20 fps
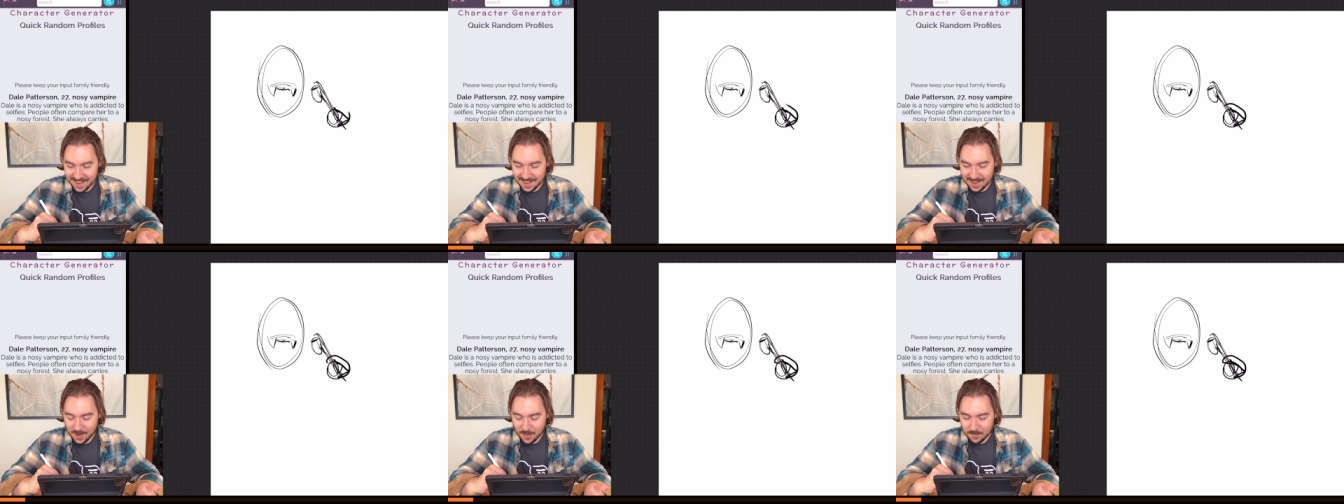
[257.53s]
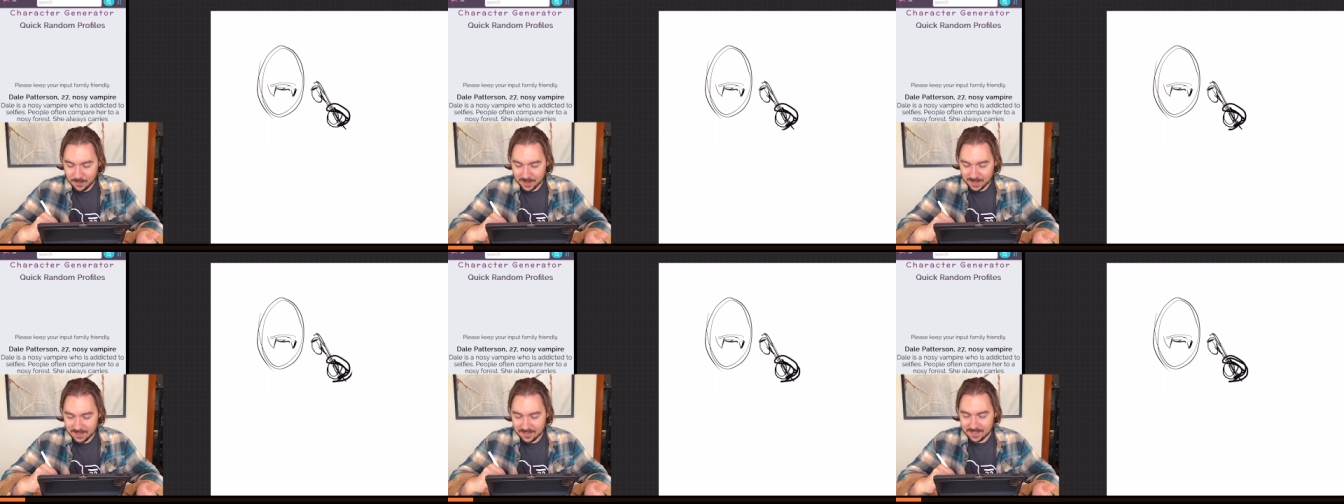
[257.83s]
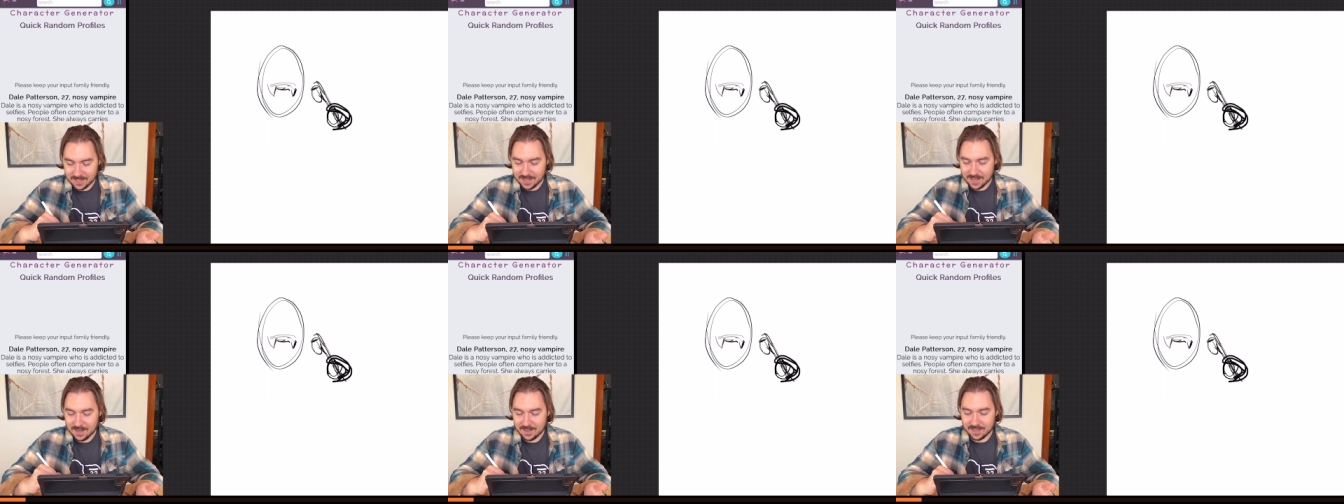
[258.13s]
Hopefully you
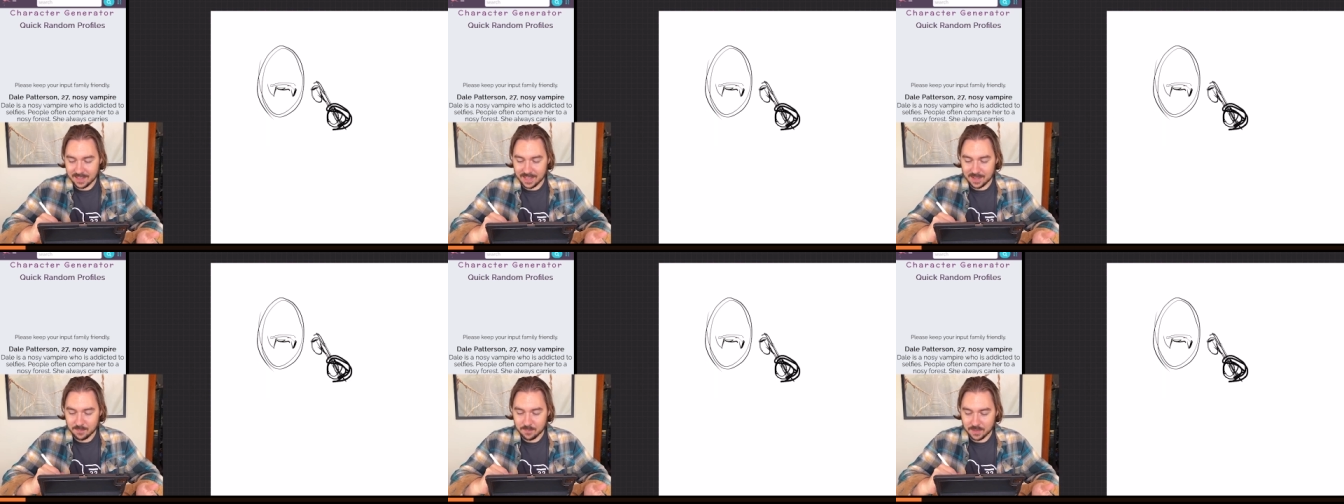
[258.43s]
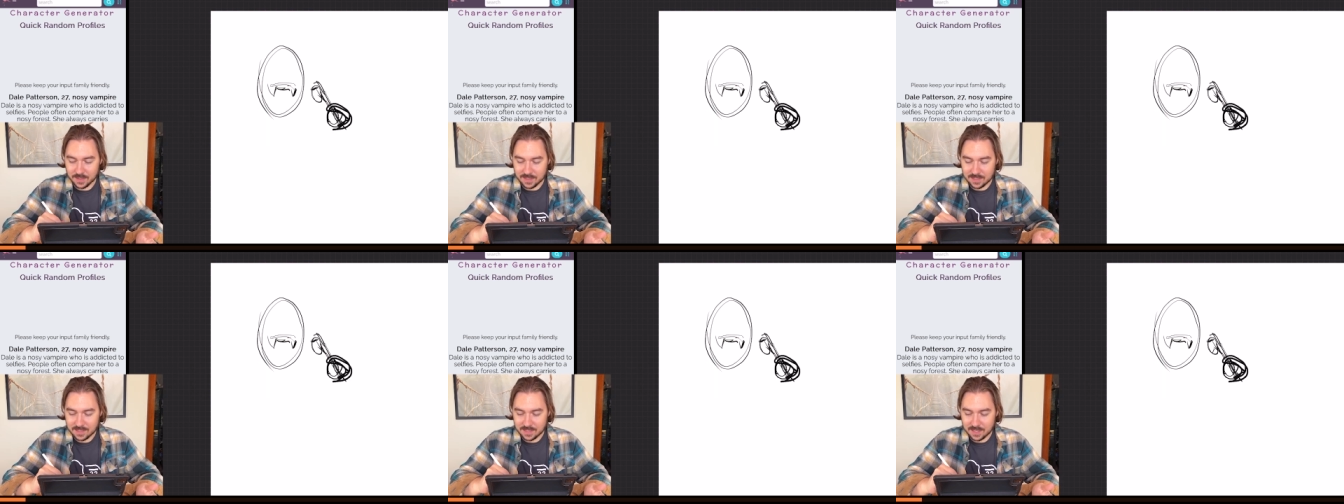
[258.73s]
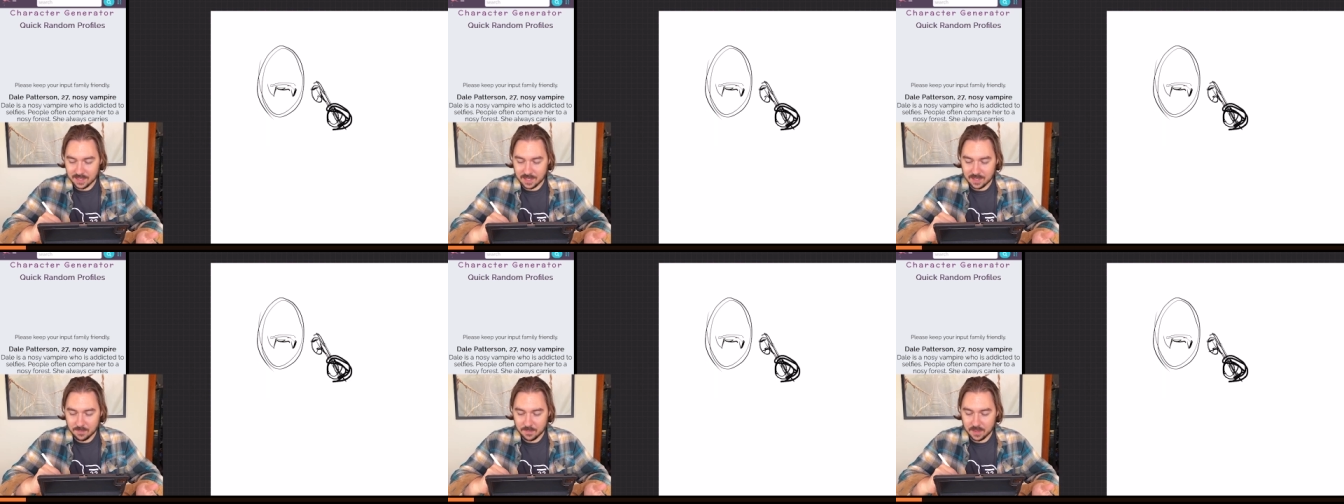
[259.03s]
didn't hear that, but
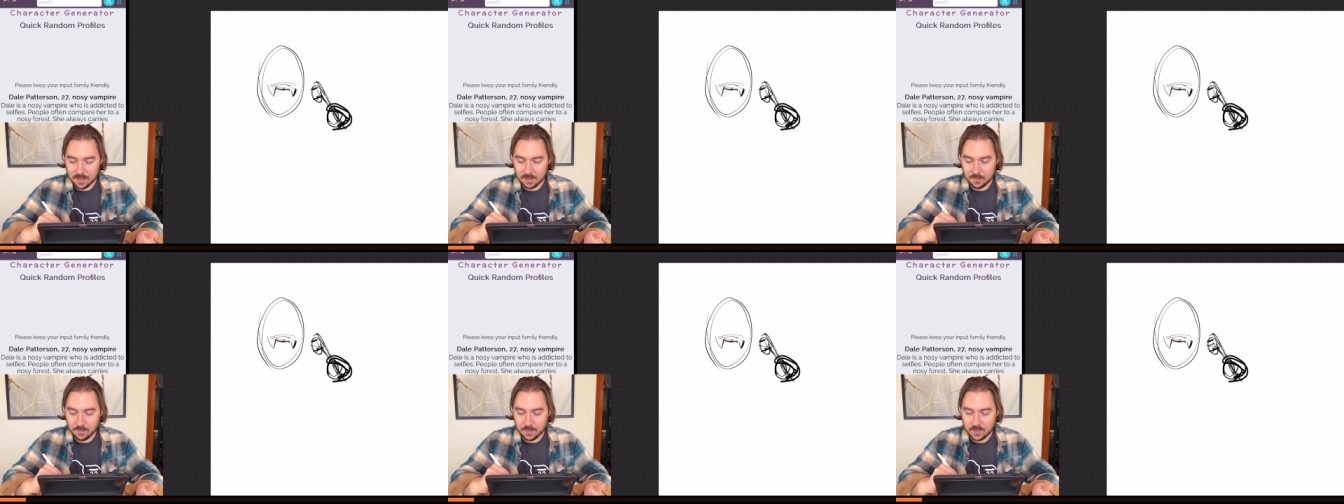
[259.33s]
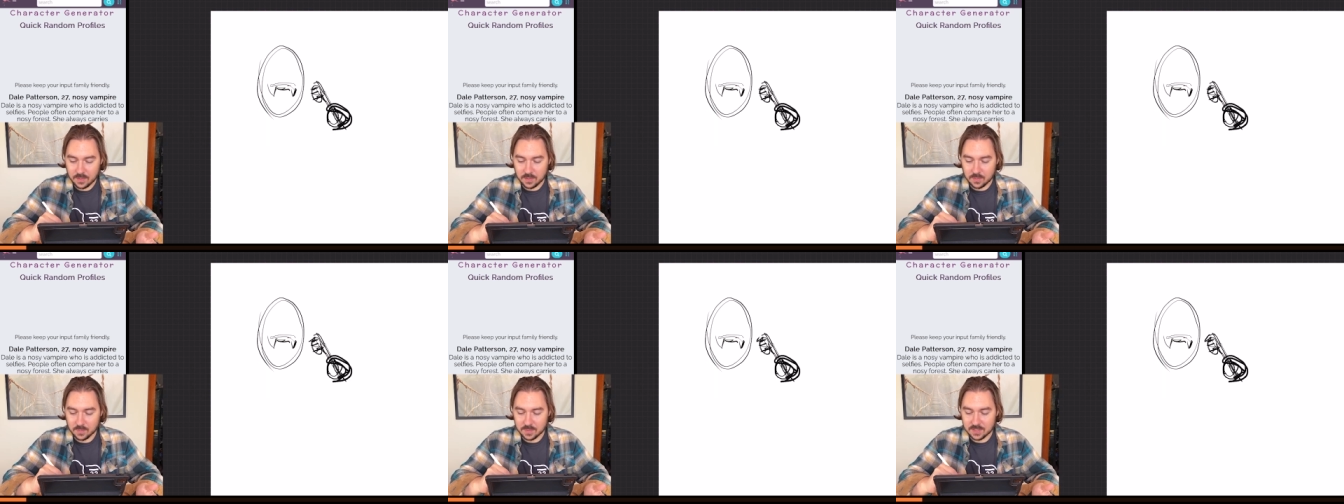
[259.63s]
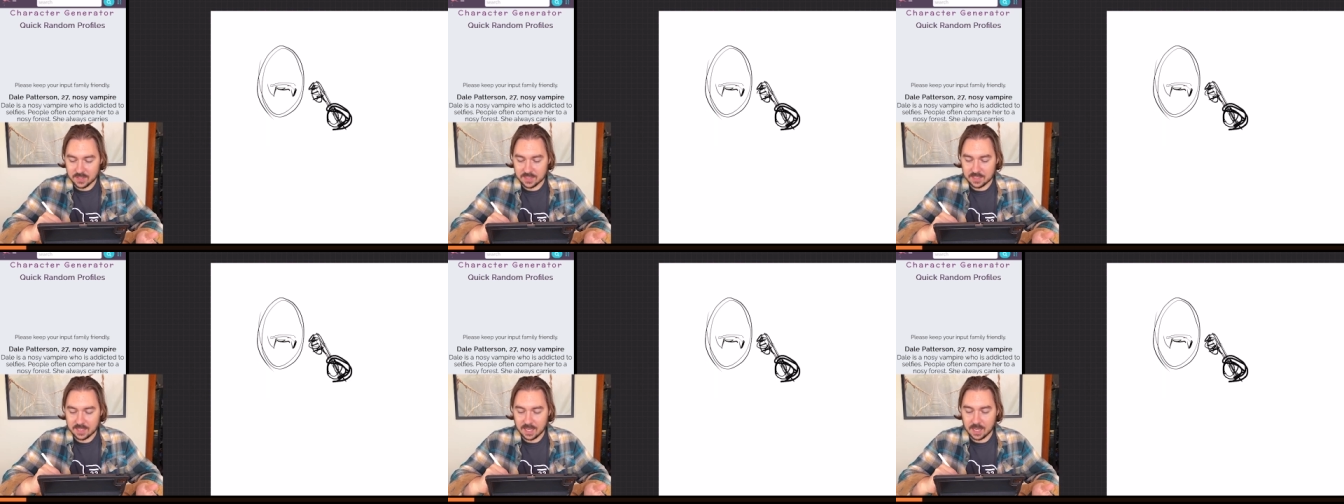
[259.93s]
my computer was
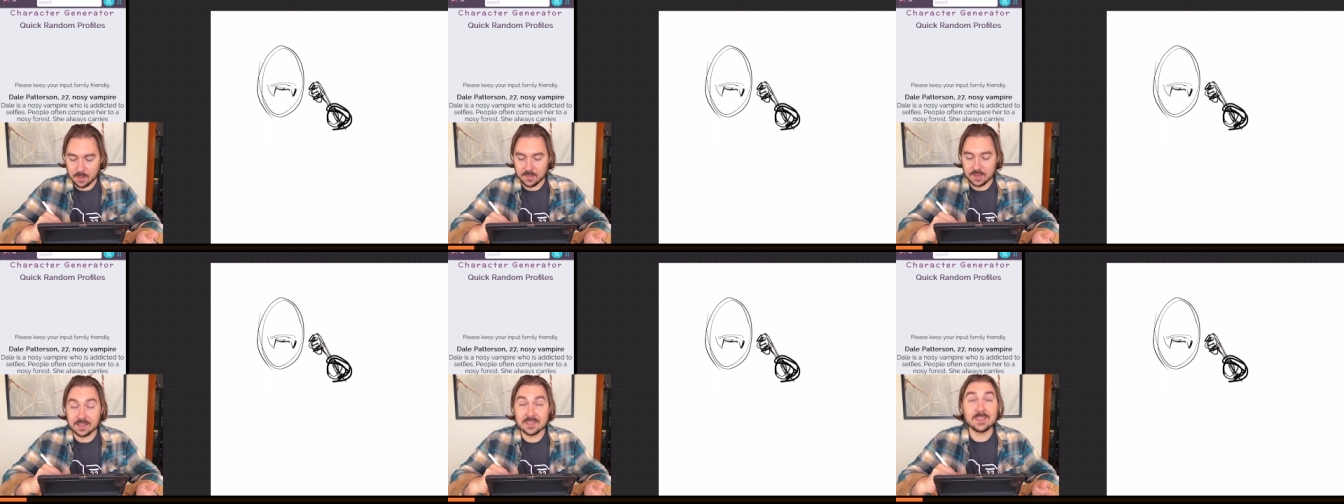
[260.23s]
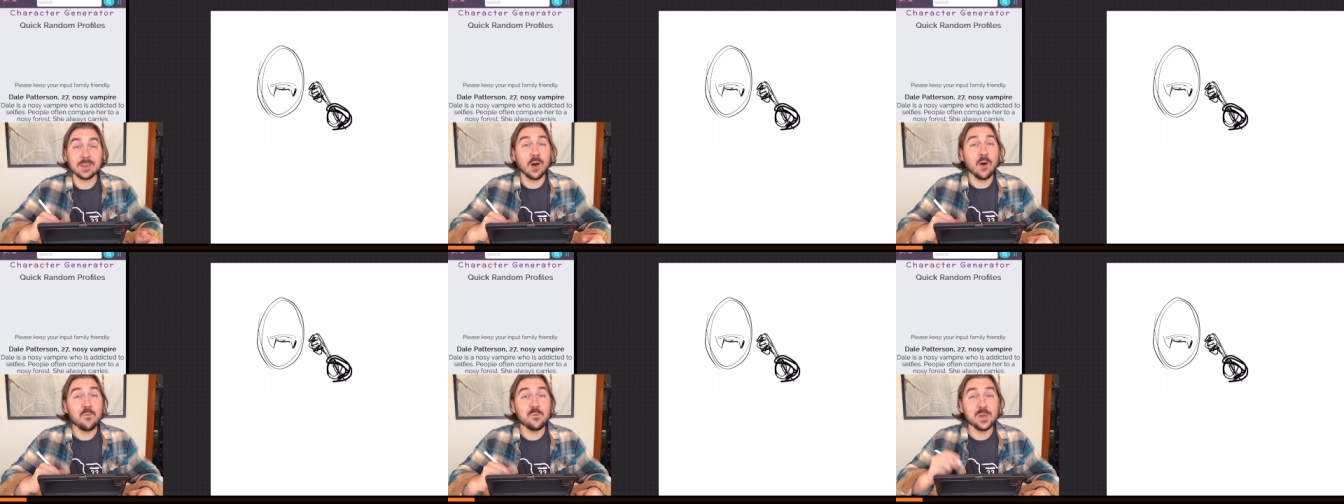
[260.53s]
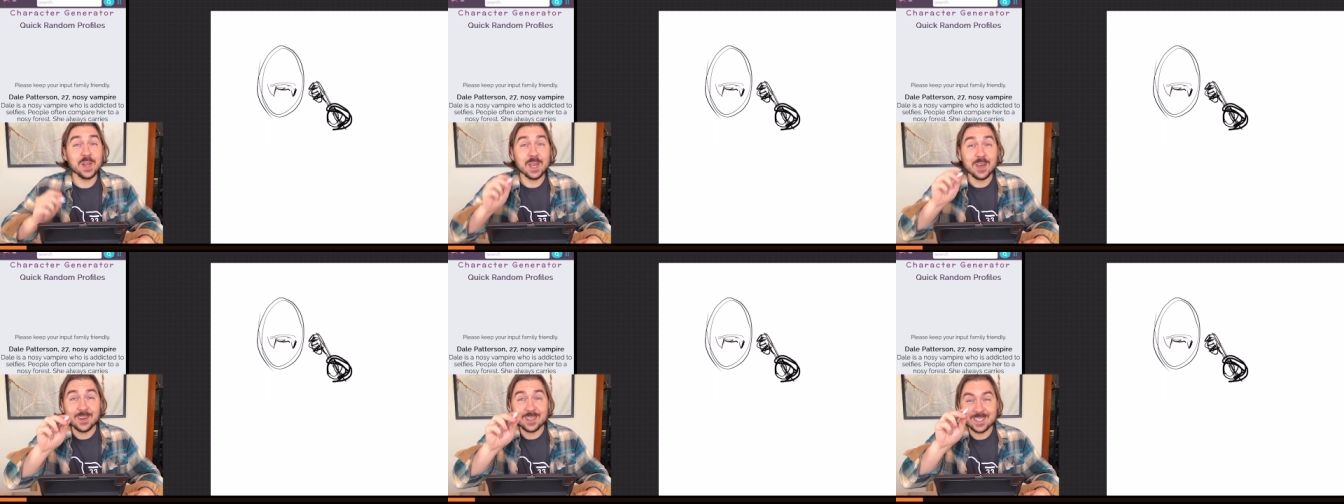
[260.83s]
just typing. So
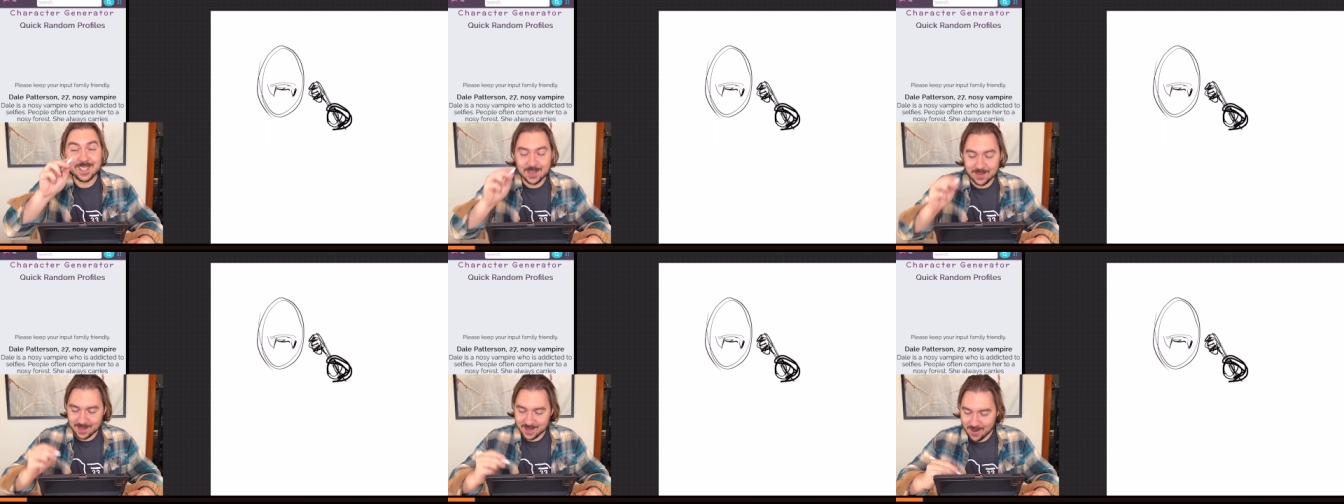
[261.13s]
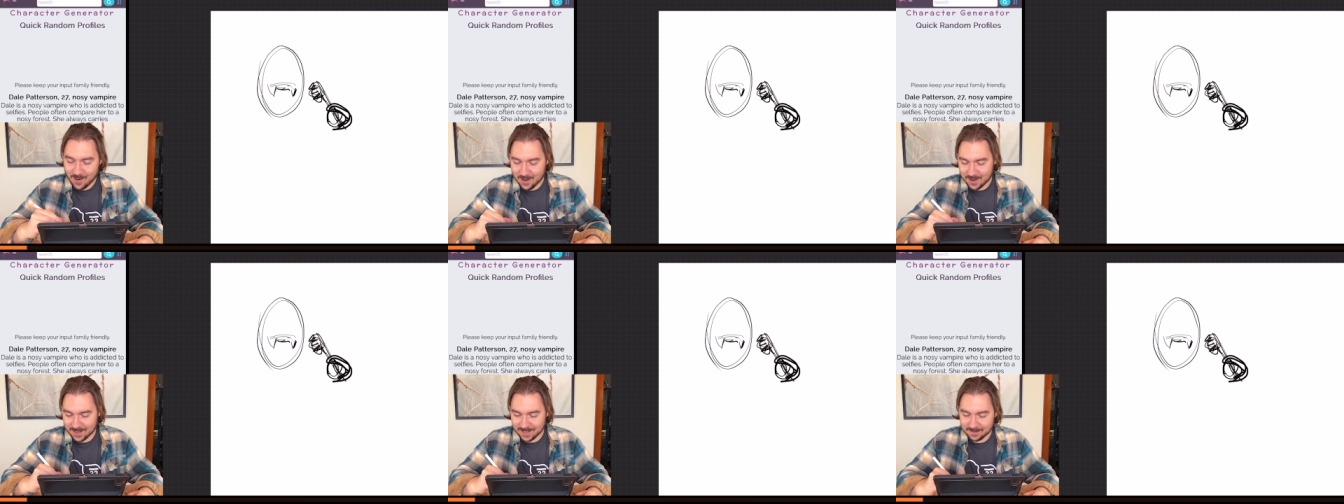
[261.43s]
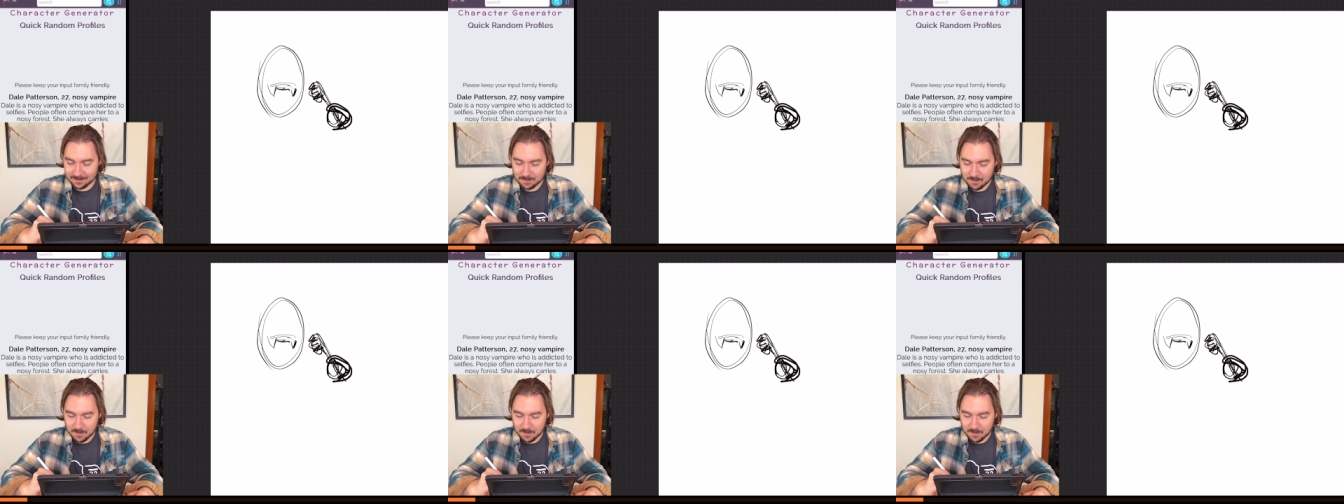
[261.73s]
hopefully you're still recording.